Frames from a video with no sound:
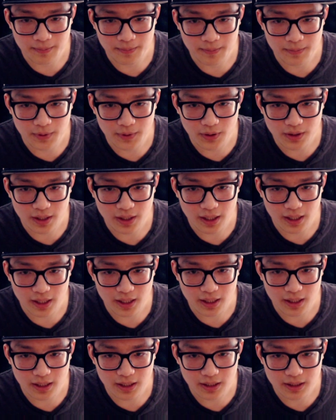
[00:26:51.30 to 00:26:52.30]

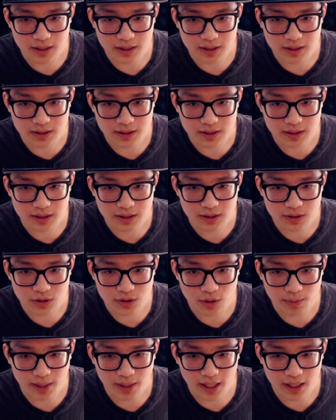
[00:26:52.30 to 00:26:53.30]
Okay. Let's
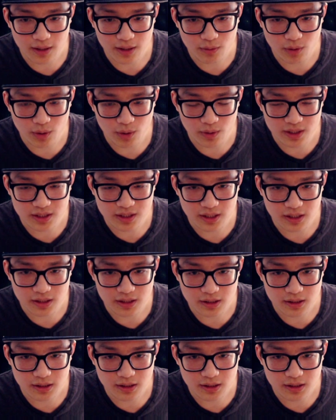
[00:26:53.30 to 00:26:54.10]
go back. Where was it?